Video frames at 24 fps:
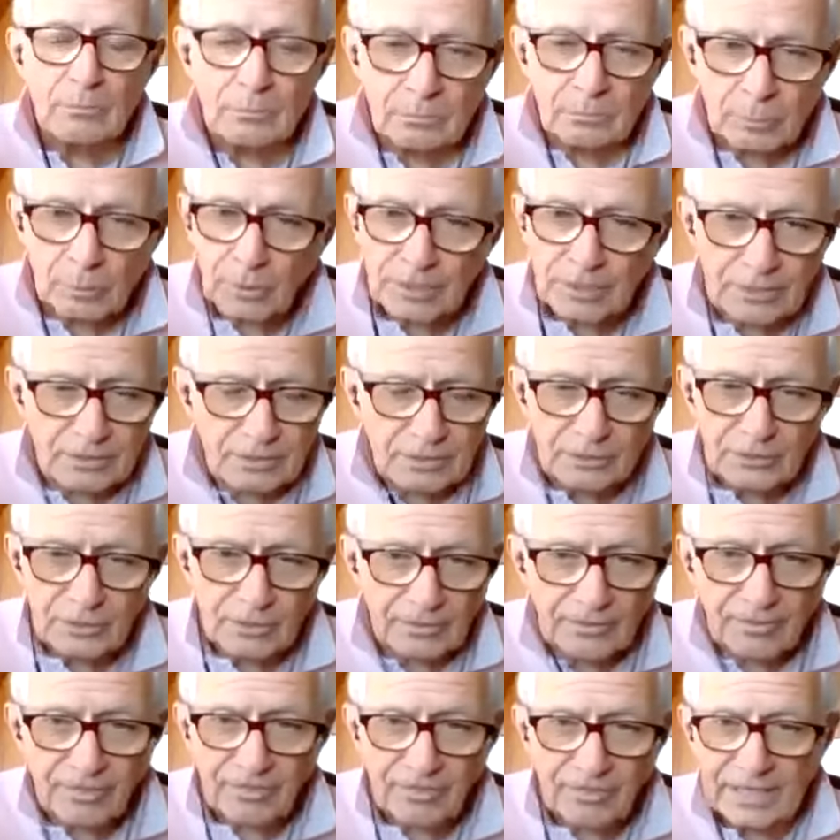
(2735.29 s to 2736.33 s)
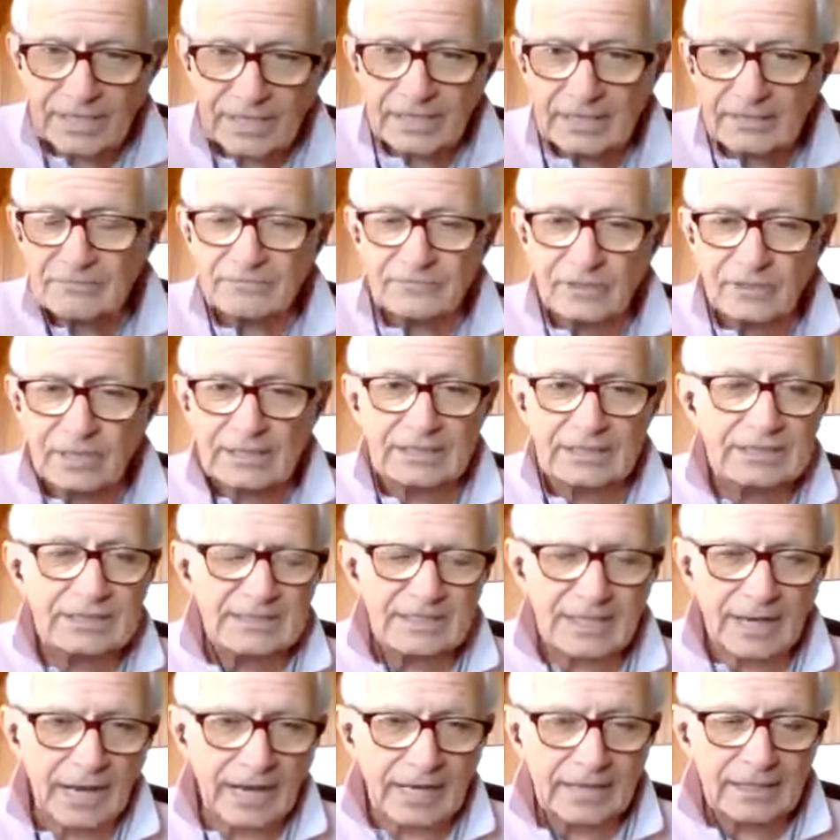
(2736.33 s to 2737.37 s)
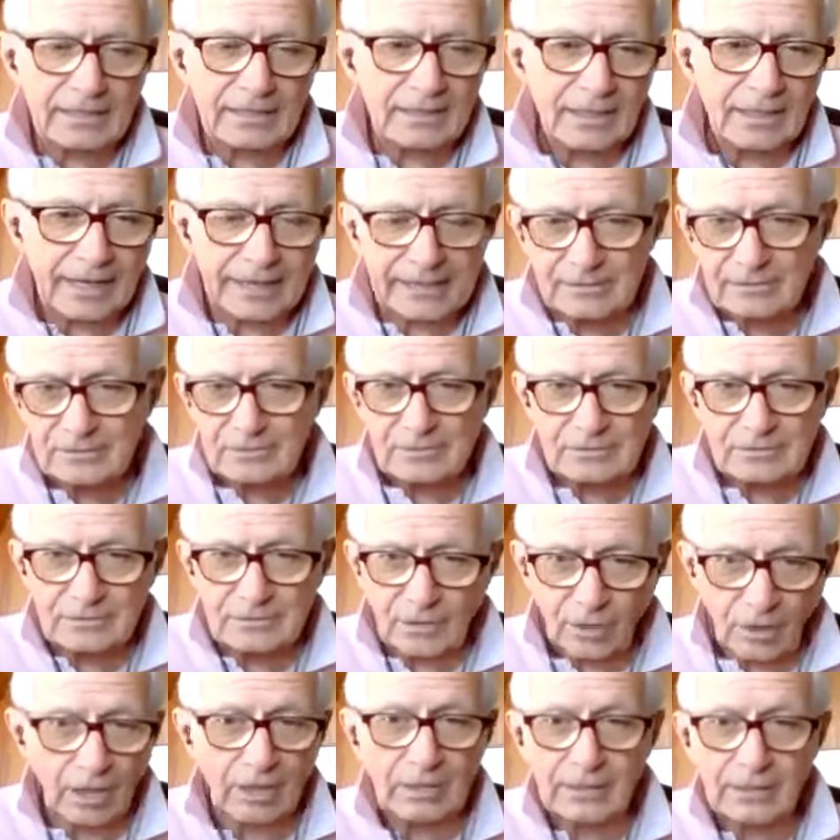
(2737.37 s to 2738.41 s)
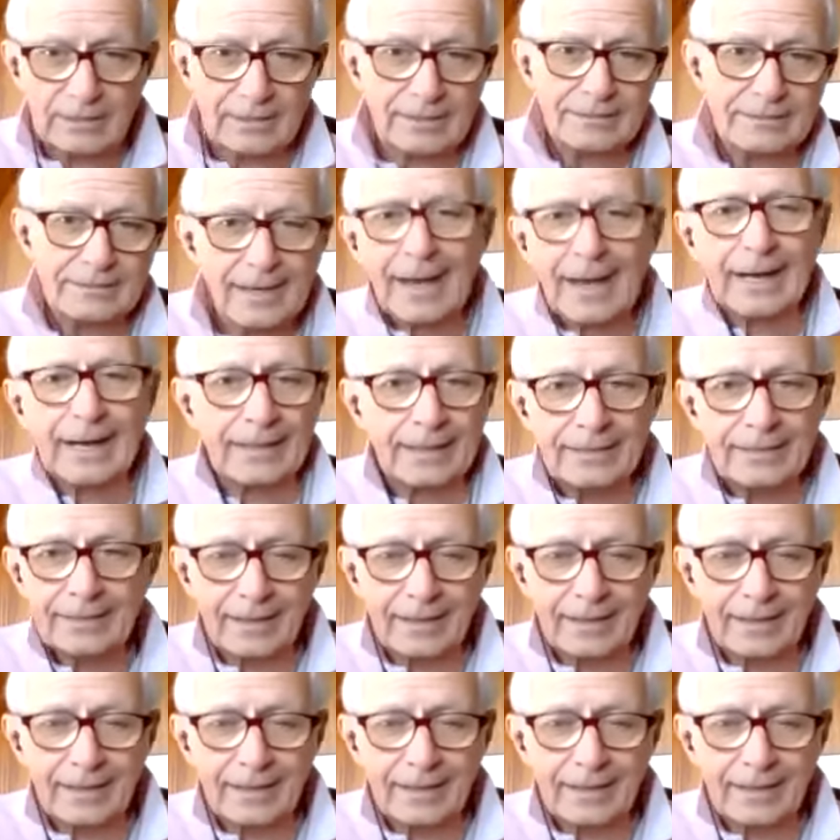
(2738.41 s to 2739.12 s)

put your thing in front of tech and call it a tech.